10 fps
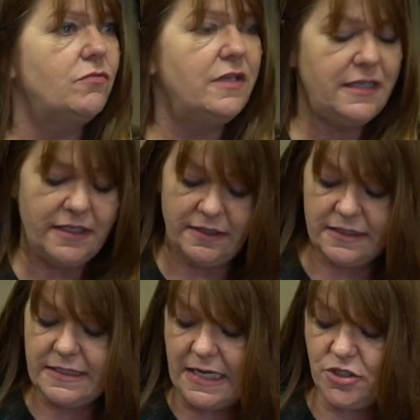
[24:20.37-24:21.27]
really
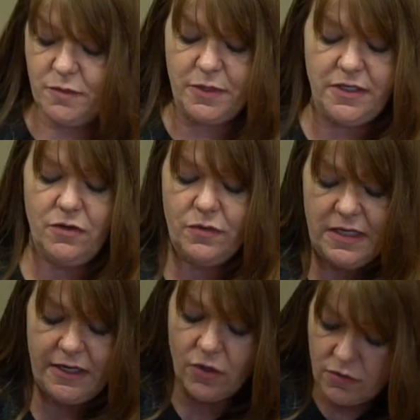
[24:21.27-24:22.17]
understand your bunny,
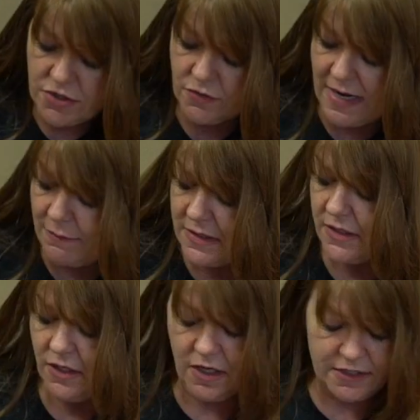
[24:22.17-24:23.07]
really hold your rabbit
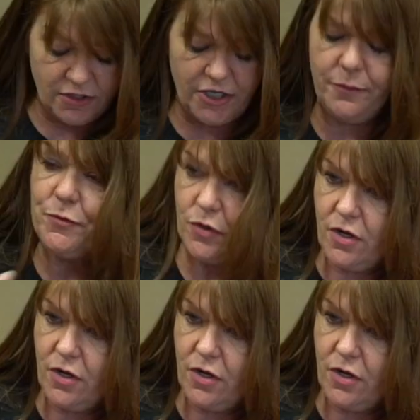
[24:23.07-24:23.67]
a lot, you know,